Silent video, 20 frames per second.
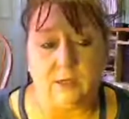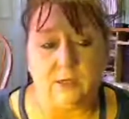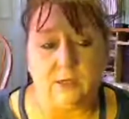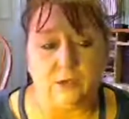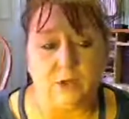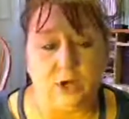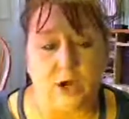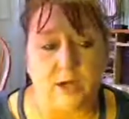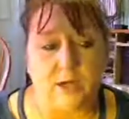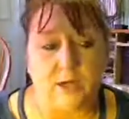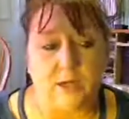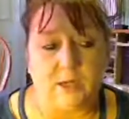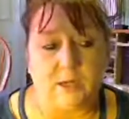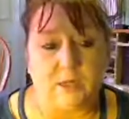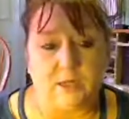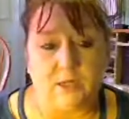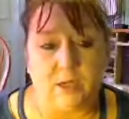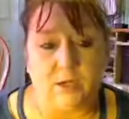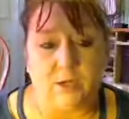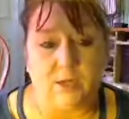try to,
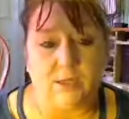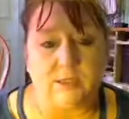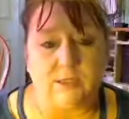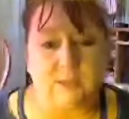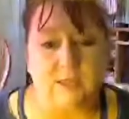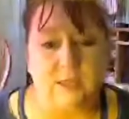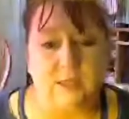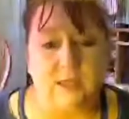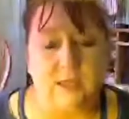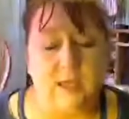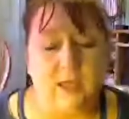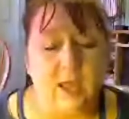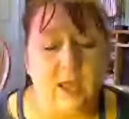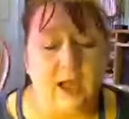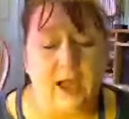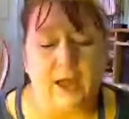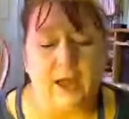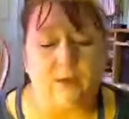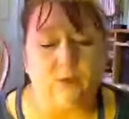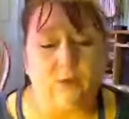let's see.
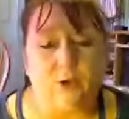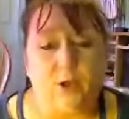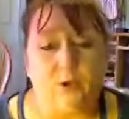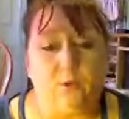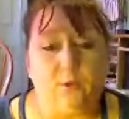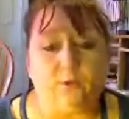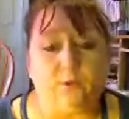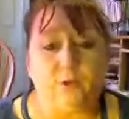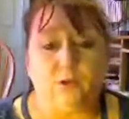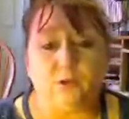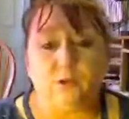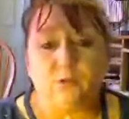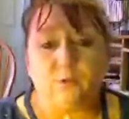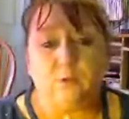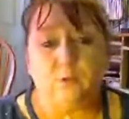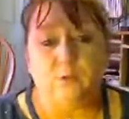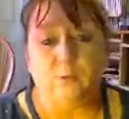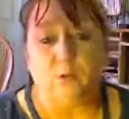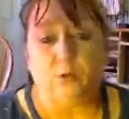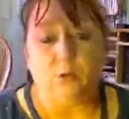I don't know if there's
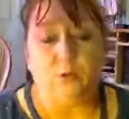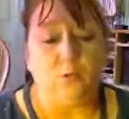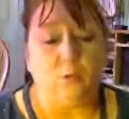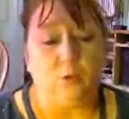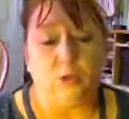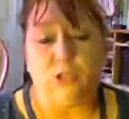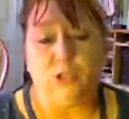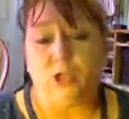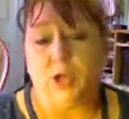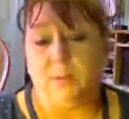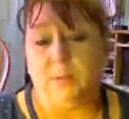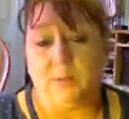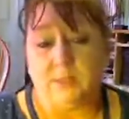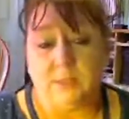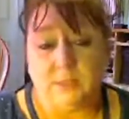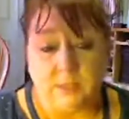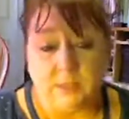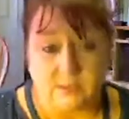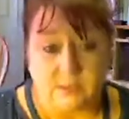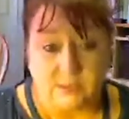more than one shop that
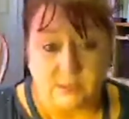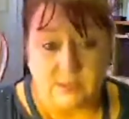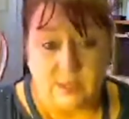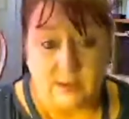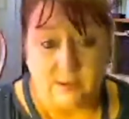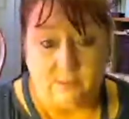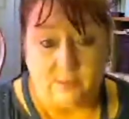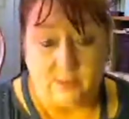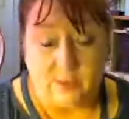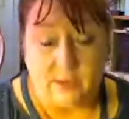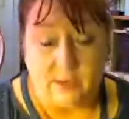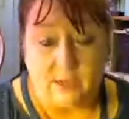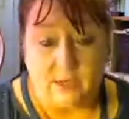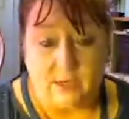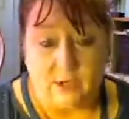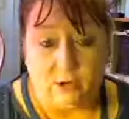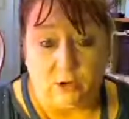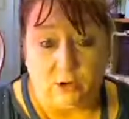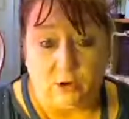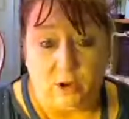sells the same thing in
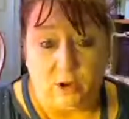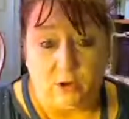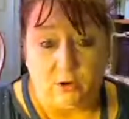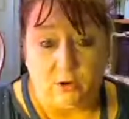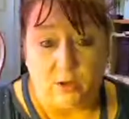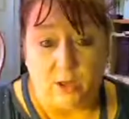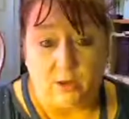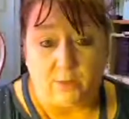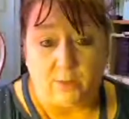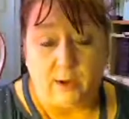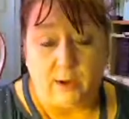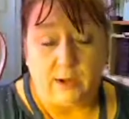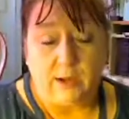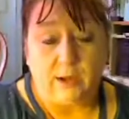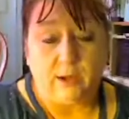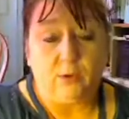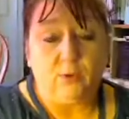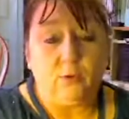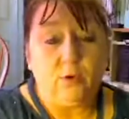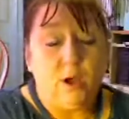here or not right
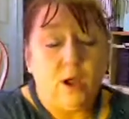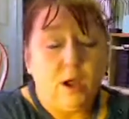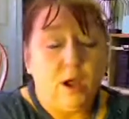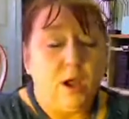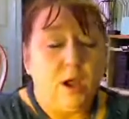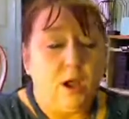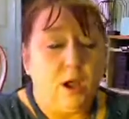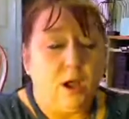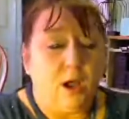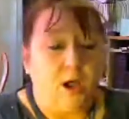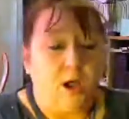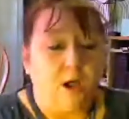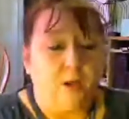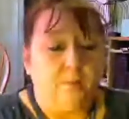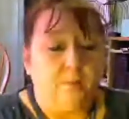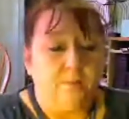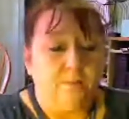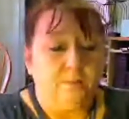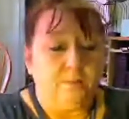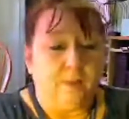now.
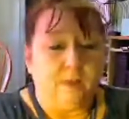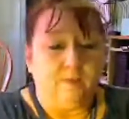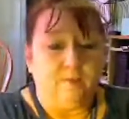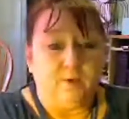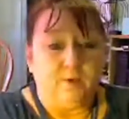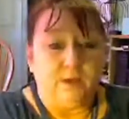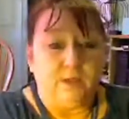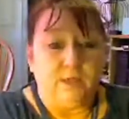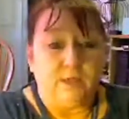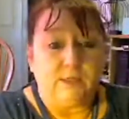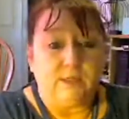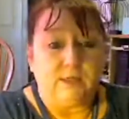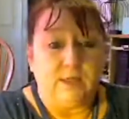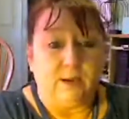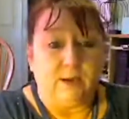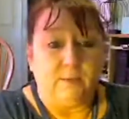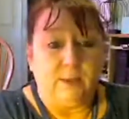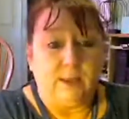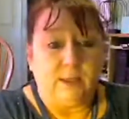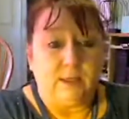If it is,
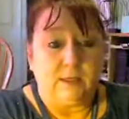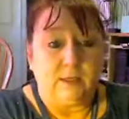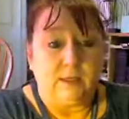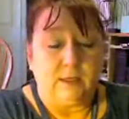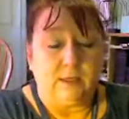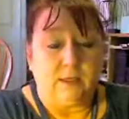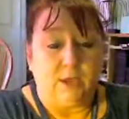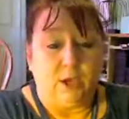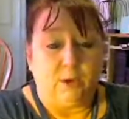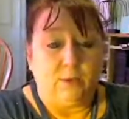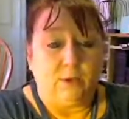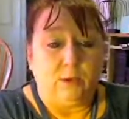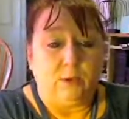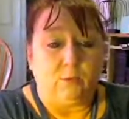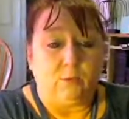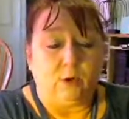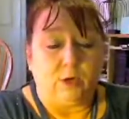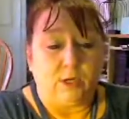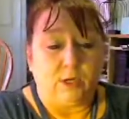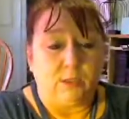that'll make, we can
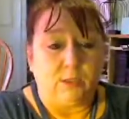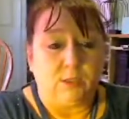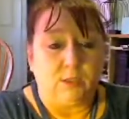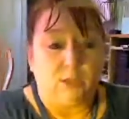work it,